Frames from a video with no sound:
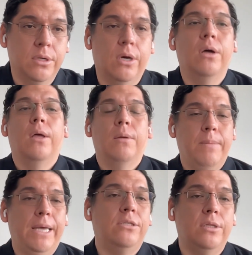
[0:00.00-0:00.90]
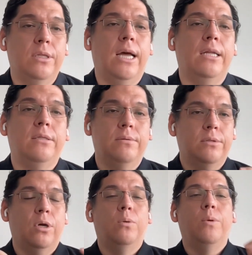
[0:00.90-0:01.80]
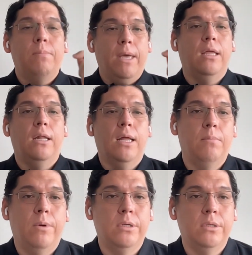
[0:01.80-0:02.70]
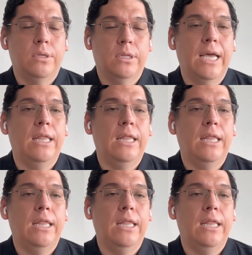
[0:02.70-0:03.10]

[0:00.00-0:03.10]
So based on that, so we make the numbers.